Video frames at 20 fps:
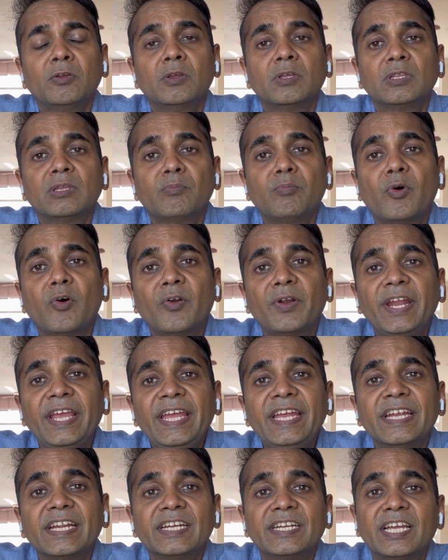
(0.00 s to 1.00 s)
the
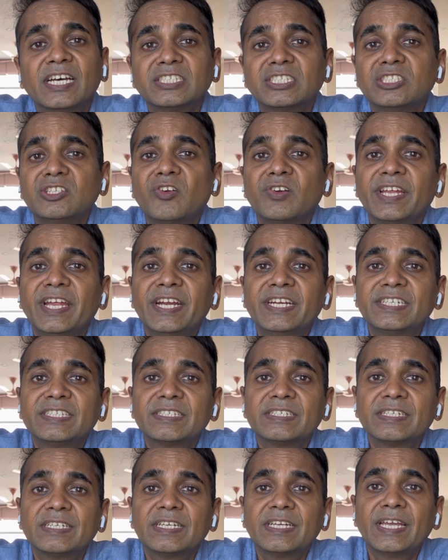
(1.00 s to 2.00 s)
body does not get
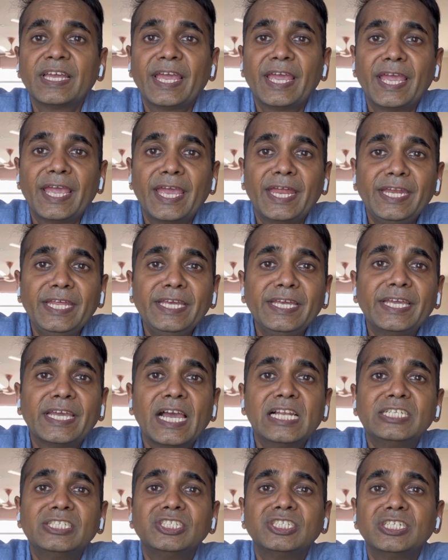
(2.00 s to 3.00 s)
any
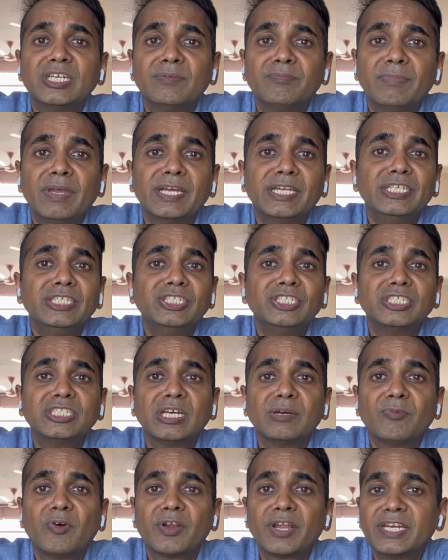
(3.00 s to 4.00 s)
calcium,
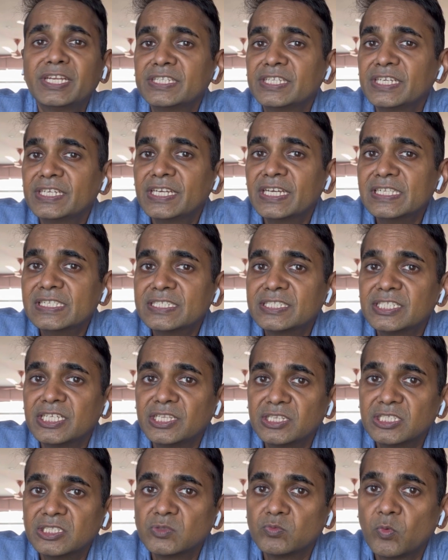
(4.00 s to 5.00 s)
magnesium or anything else
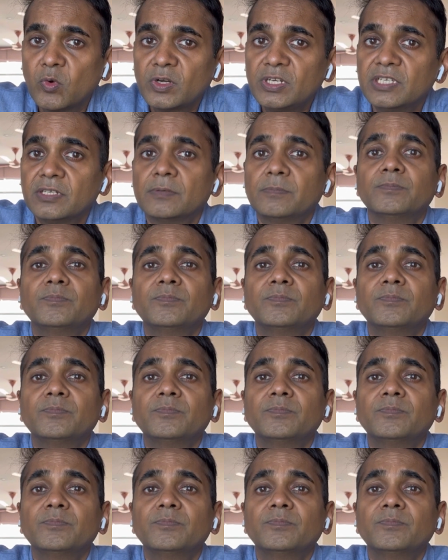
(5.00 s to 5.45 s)
in this water.